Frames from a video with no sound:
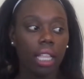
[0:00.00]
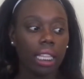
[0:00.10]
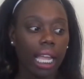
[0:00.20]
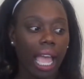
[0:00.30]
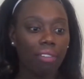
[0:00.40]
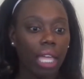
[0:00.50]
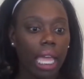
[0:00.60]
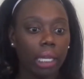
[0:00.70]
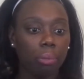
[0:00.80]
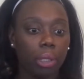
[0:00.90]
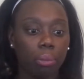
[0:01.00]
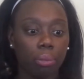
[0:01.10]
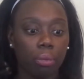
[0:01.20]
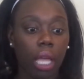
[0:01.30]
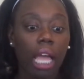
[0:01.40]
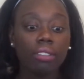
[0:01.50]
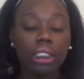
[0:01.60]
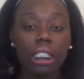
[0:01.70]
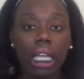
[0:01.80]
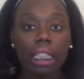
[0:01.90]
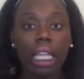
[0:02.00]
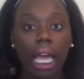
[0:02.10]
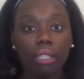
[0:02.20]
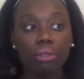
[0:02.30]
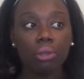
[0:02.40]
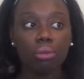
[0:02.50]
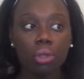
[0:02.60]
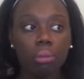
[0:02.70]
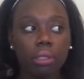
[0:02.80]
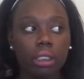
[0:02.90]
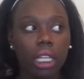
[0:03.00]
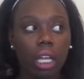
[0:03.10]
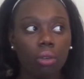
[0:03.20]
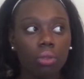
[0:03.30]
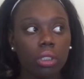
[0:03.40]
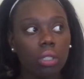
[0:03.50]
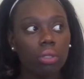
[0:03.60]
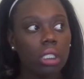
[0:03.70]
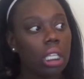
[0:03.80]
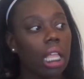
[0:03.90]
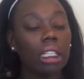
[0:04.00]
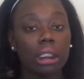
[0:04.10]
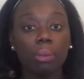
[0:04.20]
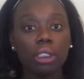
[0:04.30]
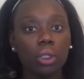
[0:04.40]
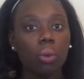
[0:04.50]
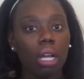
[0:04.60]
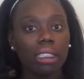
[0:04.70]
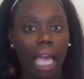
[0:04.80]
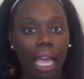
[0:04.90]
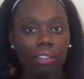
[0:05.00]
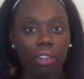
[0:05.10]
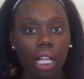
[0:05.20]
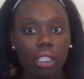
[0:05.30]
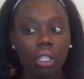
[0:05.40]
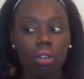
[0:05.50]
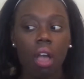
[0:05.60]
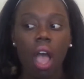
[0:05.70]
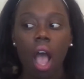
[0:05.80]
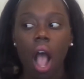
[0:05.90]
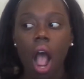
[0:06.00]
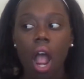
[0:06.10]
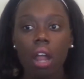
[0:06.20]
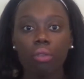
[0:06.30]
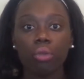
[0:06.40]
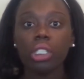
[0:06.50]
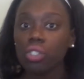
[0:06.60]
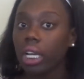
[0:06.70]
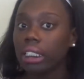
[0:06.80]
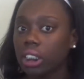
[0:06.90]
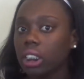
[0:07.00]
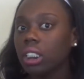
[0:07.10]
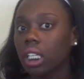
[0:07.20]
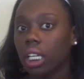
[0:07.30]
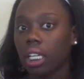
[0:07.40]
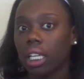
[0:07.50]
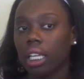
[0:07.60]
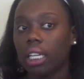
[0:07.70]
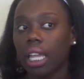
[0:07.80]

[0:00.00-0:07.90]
Like I've had people, I see a lot of YouTubers now for some reason, especially the ones I follow, are retransitioning again.